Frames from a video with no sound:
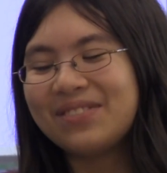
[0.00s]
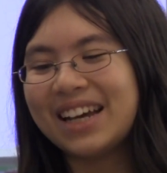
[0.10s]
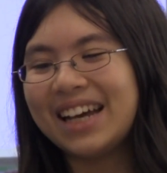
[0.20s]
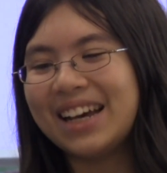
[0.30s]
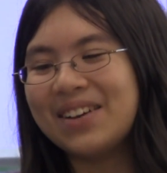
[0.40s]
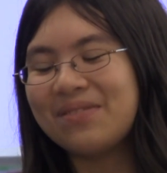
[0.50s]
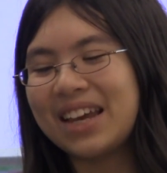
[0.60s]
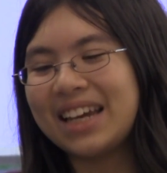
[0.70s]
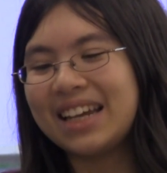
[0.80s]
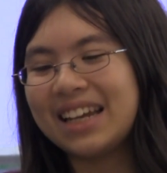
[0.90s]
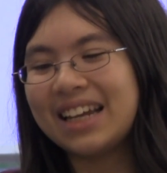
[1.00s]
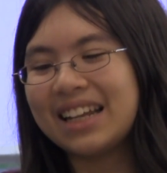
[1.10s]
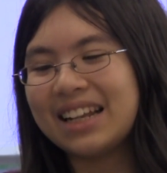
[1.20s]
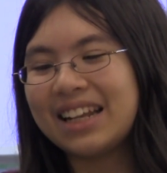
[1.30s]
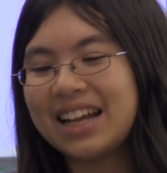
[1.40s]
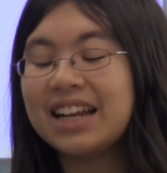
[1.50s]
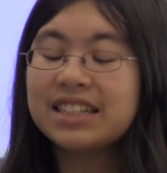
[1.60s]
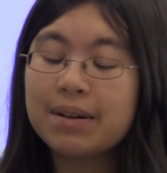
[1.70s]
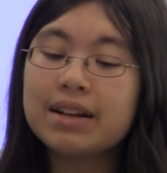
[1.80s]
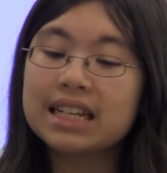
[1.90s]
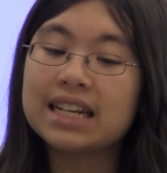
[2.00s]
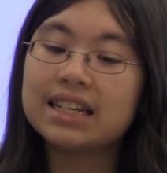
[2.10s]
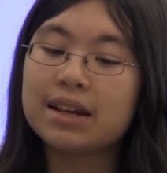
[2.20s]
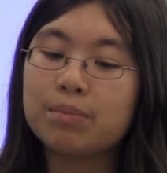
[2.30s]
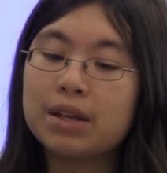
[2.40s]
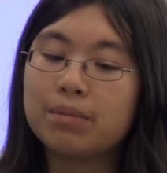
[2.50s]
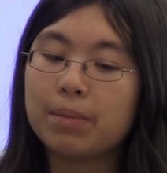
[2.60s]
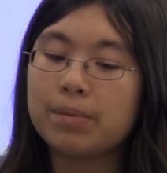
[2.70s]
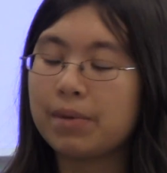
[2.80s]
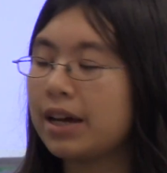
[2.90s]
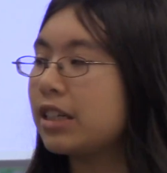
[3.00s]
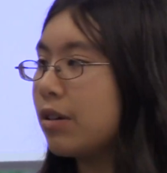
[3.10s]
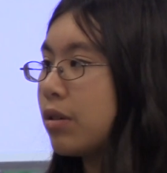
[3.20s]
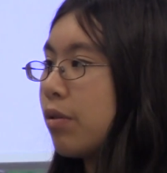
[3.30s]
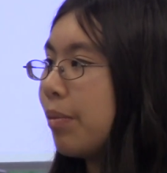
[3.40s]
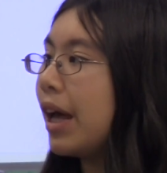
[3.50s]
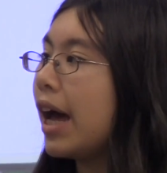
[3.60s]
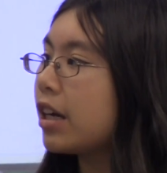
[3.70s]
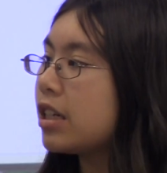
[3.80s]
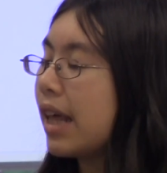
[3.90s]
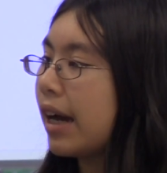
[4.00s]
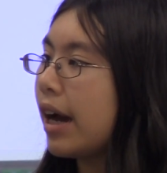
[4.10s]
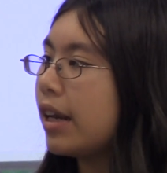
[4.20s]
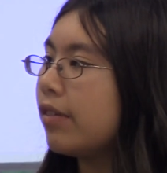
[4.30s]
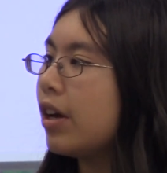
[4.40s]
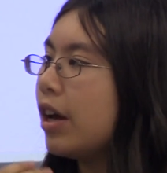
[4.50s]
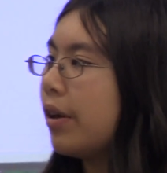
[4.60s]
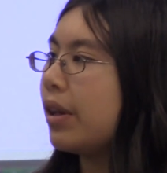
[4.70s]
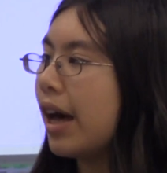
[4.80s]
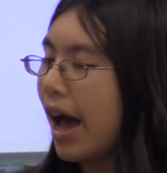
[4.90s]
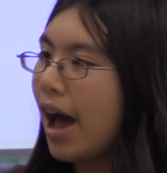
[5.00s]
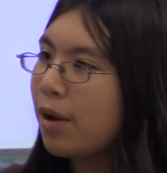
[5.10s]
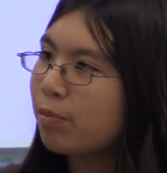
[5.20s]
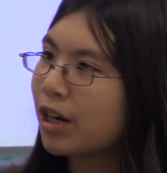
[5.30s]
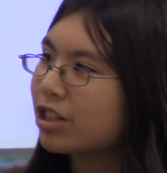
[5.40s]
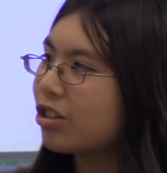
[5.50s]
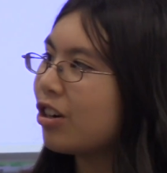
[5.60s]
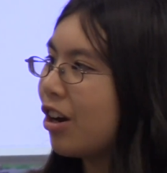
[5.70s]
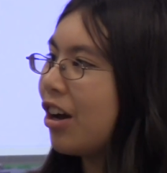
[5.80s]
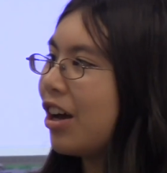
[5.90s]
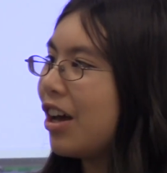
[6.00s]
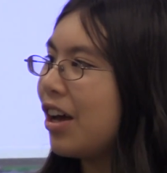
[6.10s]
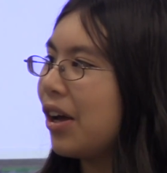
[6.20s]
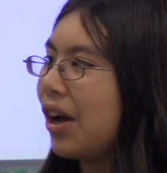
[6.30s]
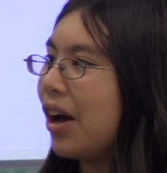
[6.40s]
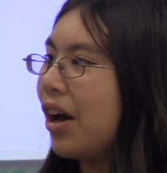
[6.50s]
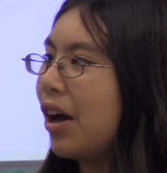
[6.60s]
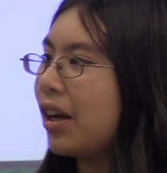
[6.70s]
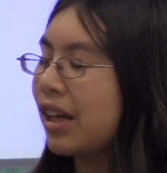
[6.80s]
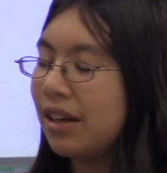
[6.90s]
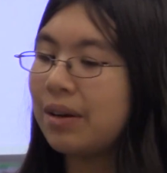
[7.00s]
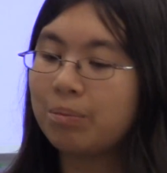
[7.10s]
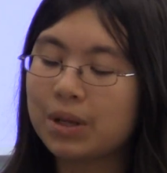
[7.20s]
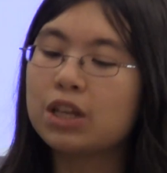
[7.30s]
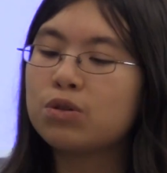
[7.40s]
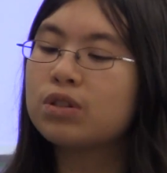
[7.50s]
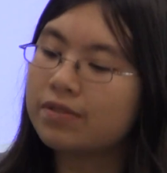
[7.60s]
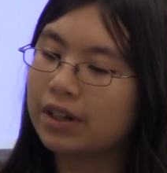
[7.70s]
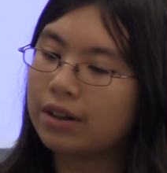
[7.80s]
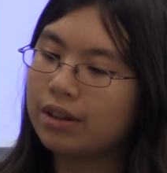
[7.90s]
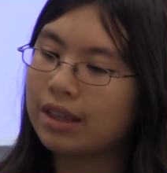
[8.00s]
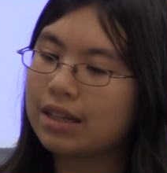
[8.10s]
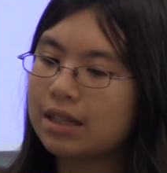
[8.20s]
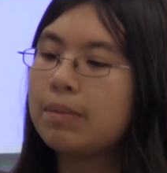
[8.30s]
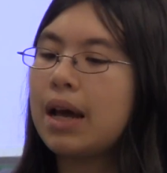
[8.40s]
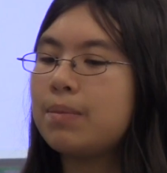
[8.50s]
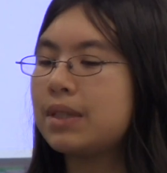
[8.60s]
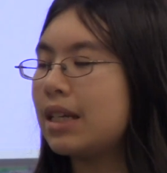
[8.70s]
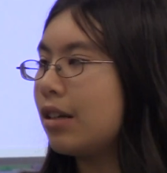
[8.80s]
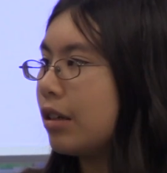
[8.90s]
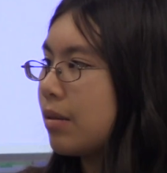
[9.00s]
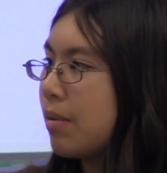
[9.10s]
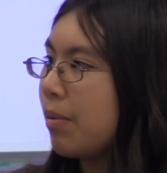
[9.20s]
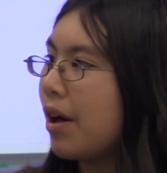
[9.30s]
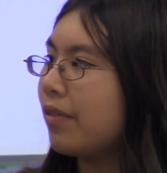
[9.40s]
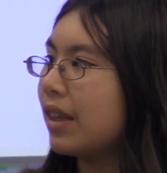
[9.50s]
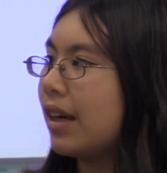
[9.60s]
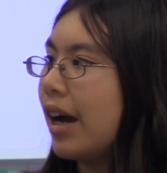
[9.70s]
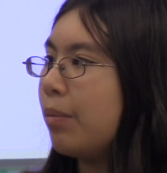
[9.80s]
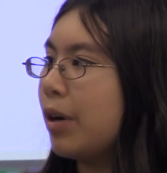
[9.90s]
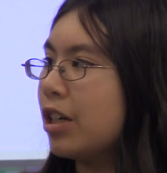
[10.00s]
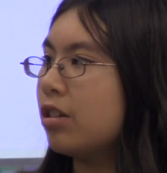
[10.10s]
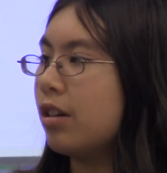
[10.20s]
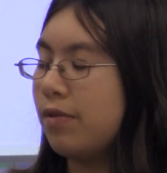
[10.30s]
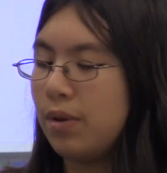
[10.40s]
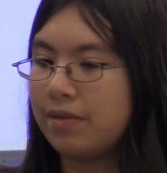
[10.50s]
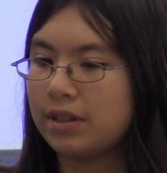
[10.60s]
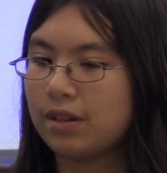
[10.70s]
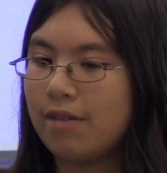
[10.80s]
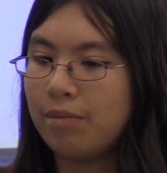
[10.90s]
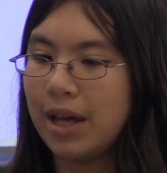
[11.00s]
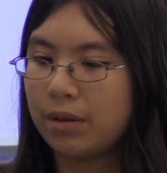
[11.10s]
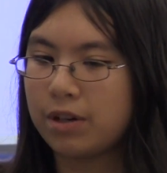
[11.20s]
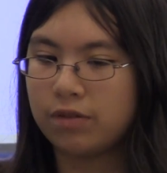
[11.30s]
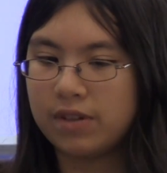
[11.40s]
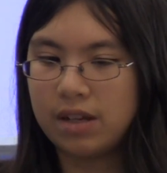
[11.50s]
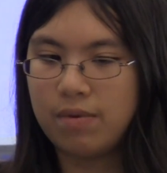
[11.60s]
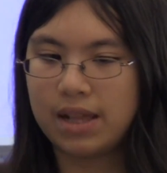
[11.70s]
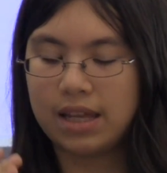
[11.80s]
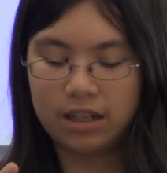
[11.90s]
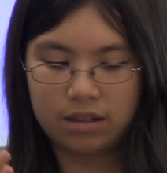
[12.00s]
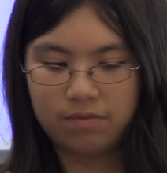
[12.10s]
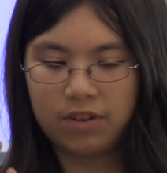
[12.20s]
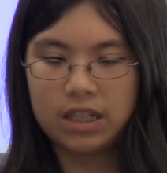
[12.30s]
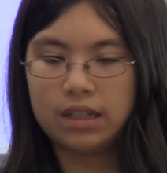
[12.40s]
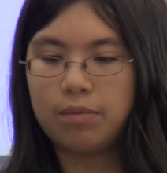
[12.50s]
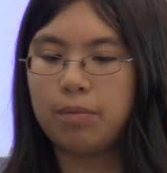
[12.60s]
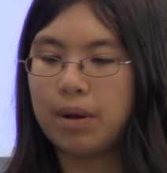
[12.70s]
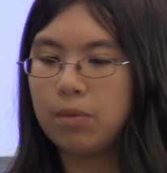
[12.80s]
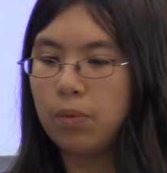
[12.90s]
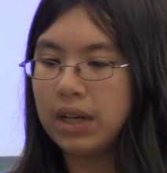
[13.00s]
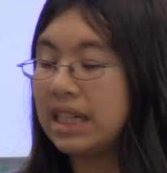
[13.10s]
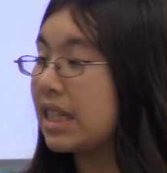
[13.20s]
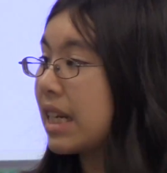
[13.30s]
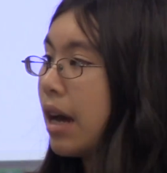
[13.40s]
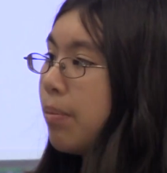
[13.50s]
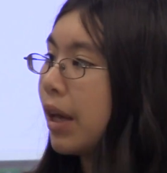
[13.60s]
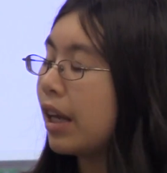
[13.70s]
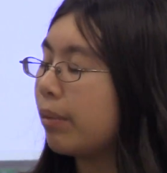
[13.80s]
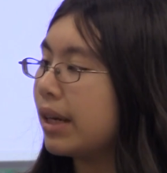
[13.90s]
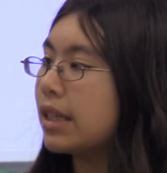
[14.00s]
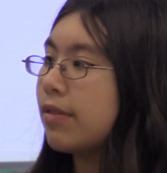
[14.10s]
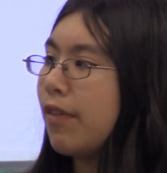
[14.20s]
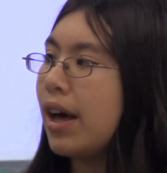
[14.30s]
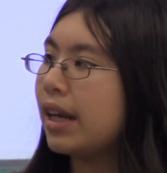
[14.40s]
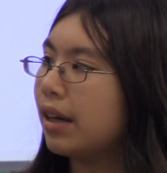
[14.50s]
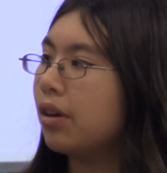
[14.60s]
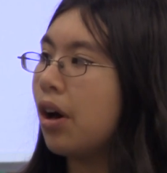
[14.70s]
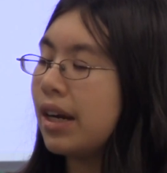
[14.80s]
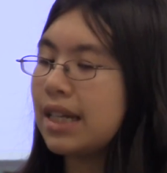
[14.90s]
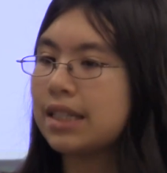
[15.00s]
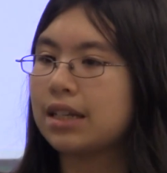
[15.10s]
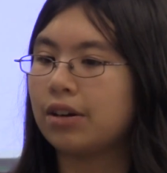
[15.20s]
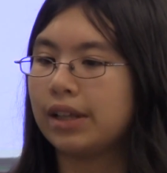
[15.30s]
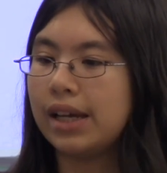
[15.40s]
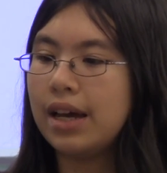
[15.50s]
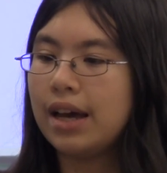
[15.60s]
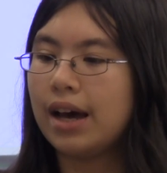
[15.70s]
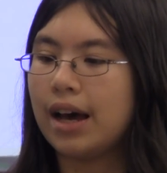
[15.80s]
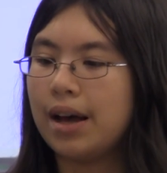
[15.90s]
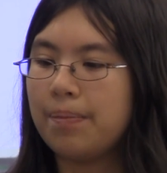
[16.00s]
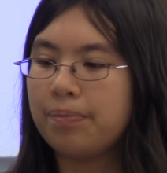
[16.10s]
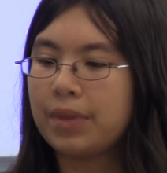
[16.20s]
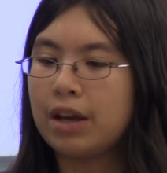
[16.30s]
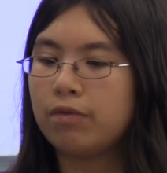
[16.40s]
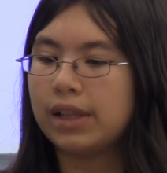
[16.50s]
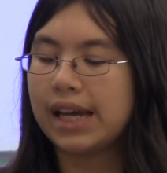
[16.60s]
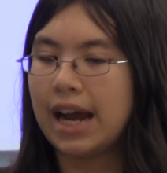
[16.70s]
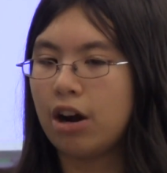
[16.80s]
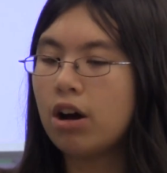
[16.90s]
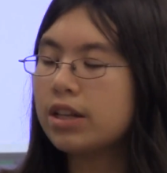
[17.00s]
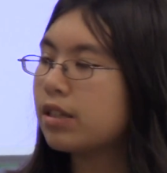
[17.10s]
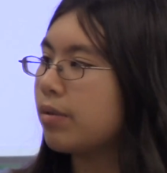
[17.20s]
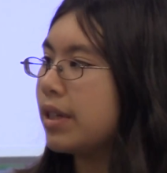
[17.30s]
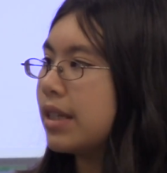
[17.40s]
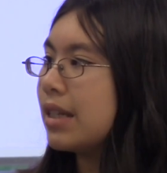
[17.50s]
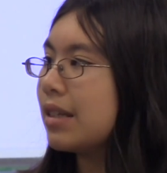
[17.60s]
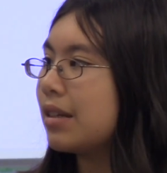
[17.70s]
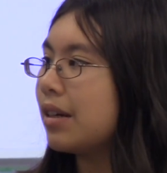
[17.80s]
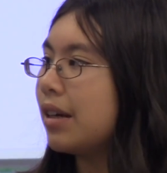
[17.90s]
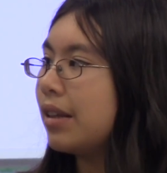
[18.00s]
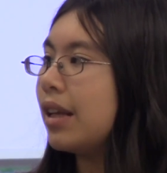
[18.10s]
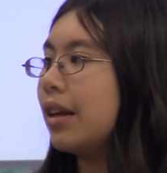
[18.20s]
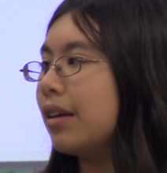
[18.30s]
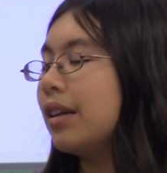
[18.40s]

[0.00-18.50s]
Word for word: but um, I, and sometimes I did get beaten by people, actually, at School. But actually that kind of, that high pressure uh, can be used for a good thing. Sometimes it turns people off the high pressure. If you have to solve a math question really quickly, it just freezes up your mind. But when it's typing and when it's fun and not necessarily um, really high consequences, then